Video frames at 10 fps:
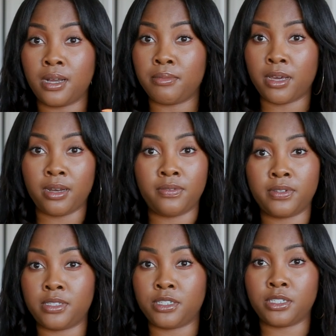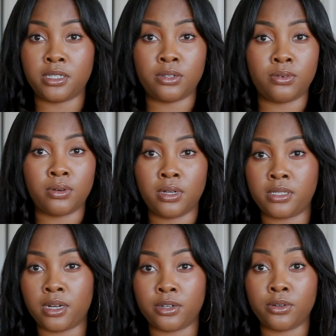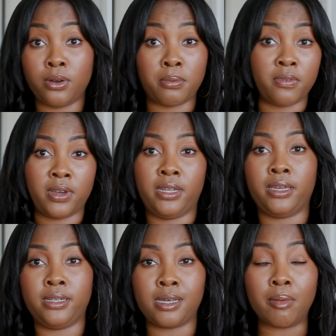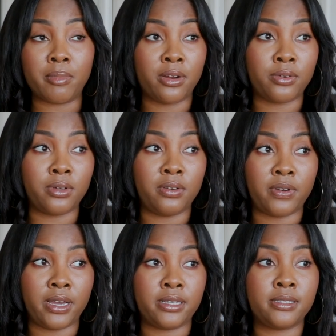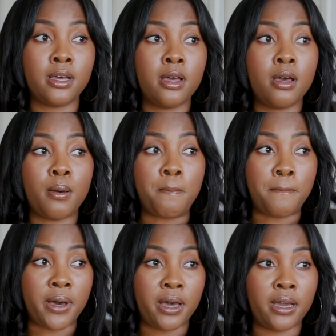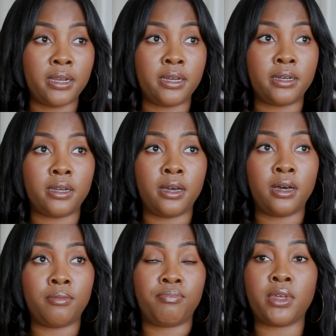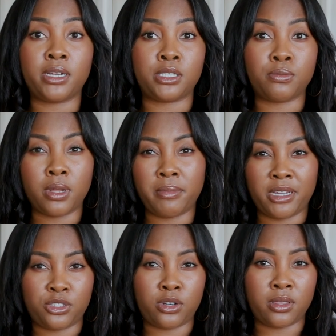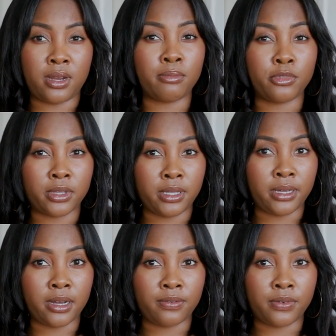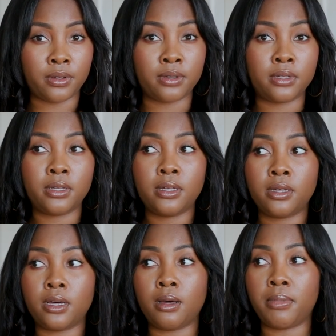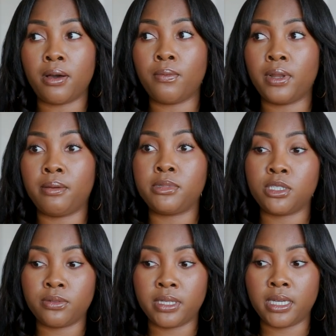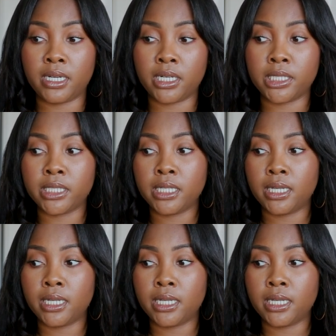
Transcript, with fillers: I'm not a physician or a doctor or providing any type of medical advice, but um, I just want to make sure that I'm really careful about what I'm doing here.